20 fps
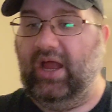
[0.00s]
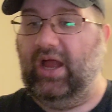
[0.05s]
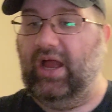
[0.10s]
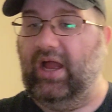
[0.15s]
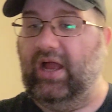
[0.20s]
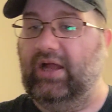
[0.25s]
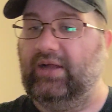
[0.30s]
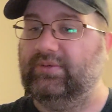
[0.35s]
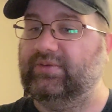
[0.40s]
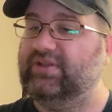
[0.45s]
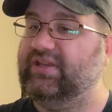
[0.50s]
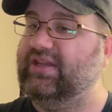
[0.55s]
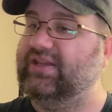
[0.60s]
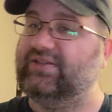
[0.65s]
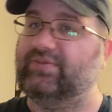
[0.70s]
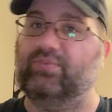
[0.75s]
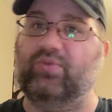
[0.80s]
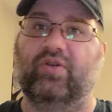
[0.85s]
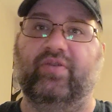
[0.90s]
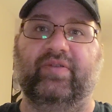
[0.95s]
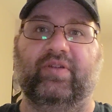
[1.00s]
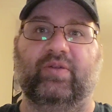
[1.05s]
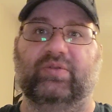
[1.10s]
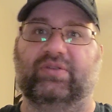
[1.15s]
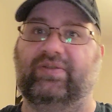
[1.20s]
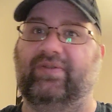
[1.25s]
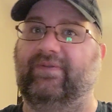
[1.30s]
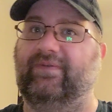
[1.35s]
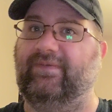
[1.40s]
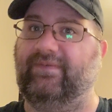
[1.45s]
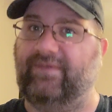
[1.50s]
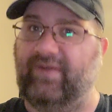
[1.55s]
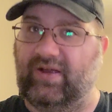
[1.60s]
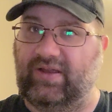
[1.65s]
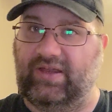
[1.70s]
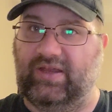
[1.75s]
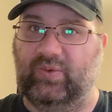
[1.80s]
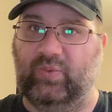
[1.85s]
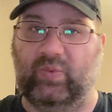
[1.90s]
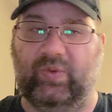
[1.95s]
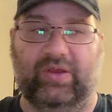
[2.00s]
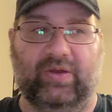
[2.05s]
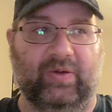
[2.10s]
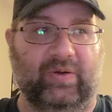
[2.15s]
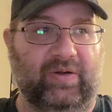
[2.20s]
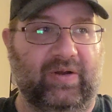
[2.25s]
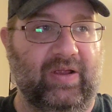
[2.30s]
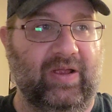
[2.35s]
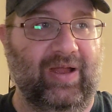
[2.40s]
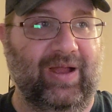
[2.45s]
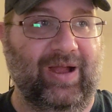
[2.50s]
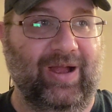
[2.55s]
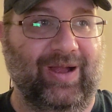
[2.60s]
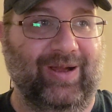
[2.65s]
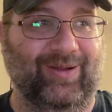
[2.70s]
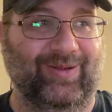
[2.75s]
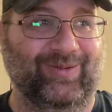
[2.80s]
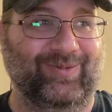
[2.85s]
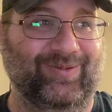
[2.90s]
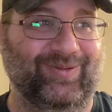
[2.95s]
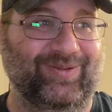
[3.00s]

Uh, this movie was fucking weird. Uh,